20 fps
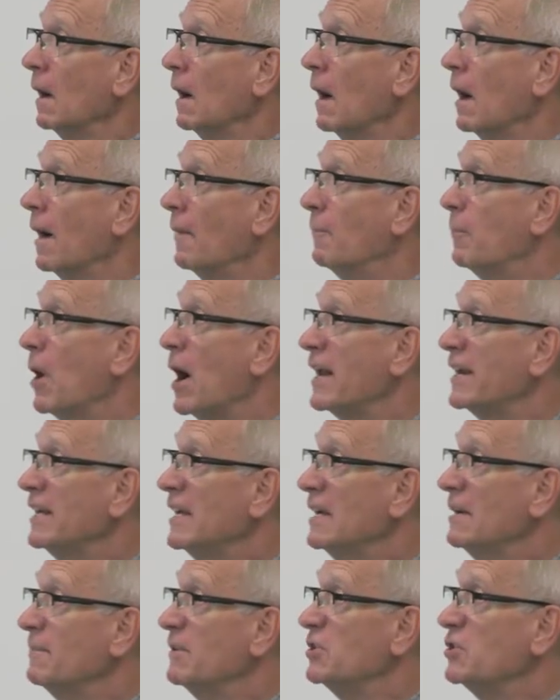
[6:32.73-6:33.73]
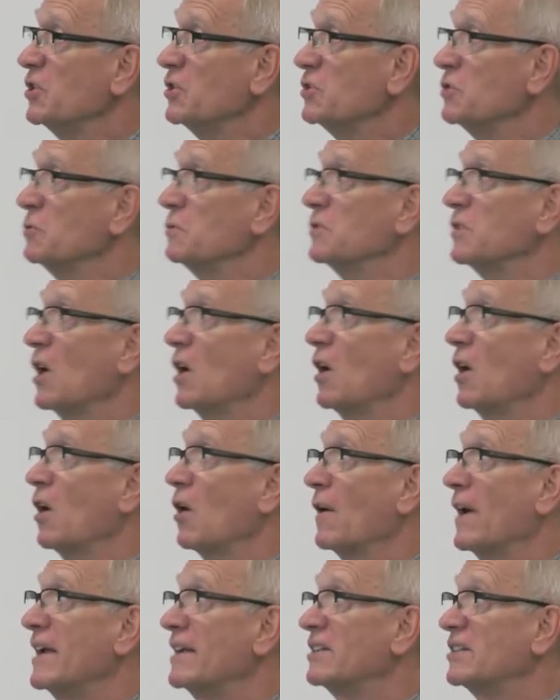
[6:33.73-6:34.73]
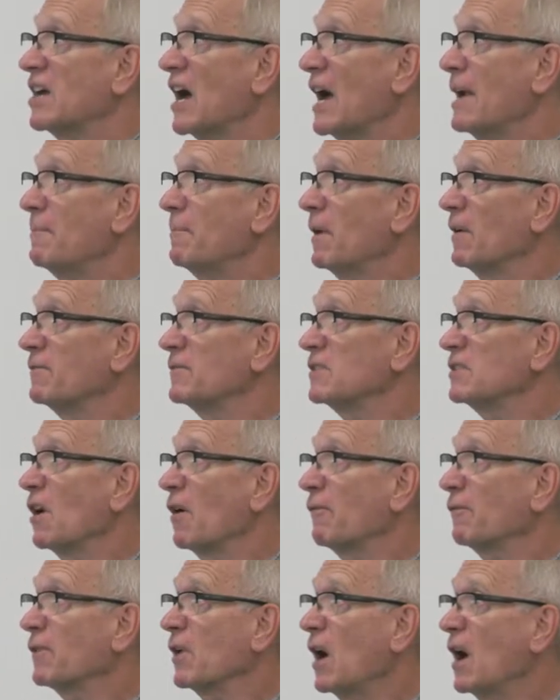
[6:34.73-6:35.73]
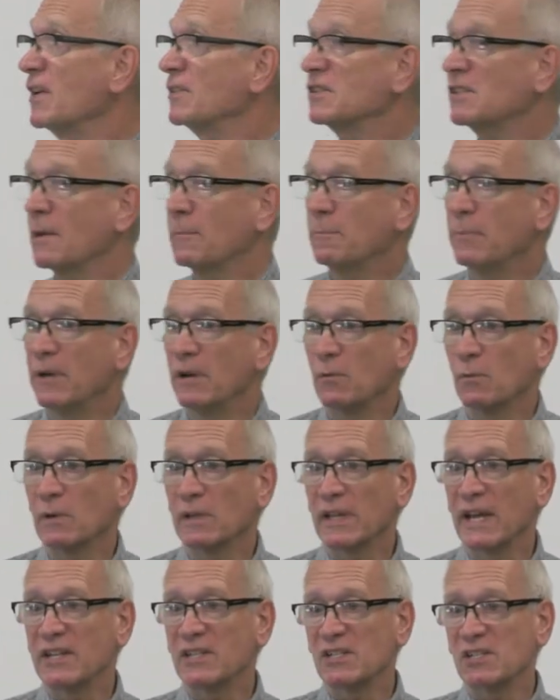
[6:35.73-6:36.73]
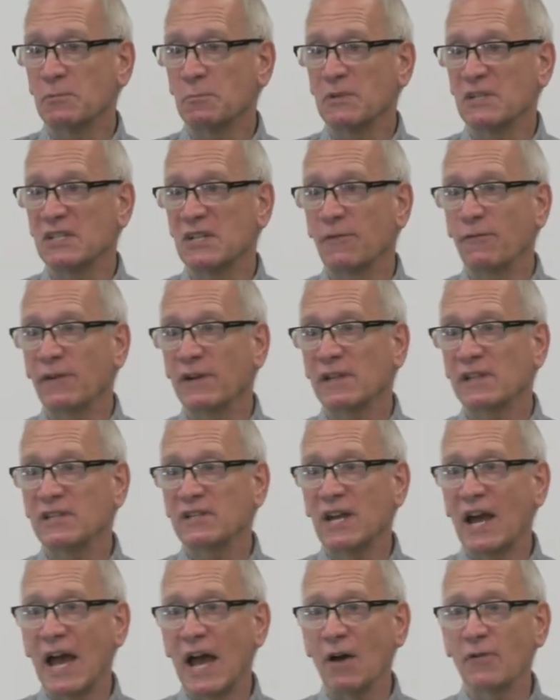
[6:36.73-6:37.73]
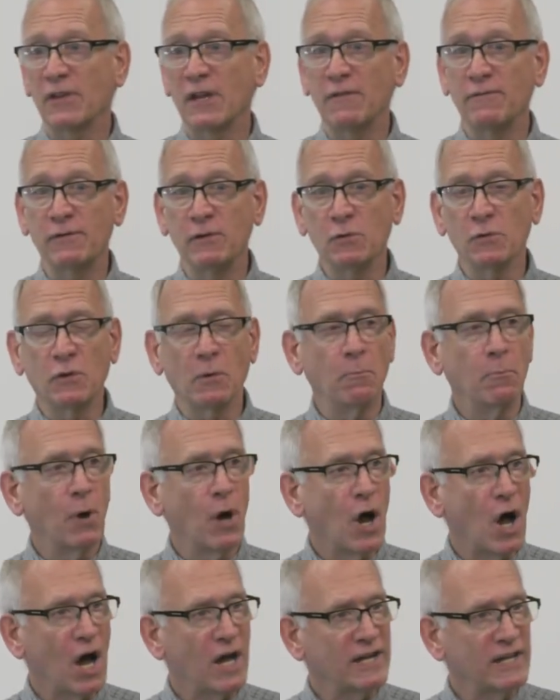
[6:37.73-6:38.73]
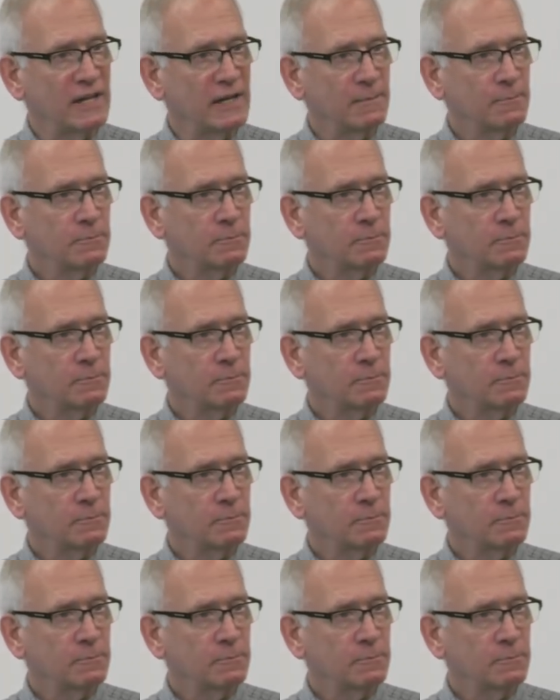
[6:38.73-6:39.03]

Uh, body image issues are a type of self-concept, but it relates specifically to how they view the body.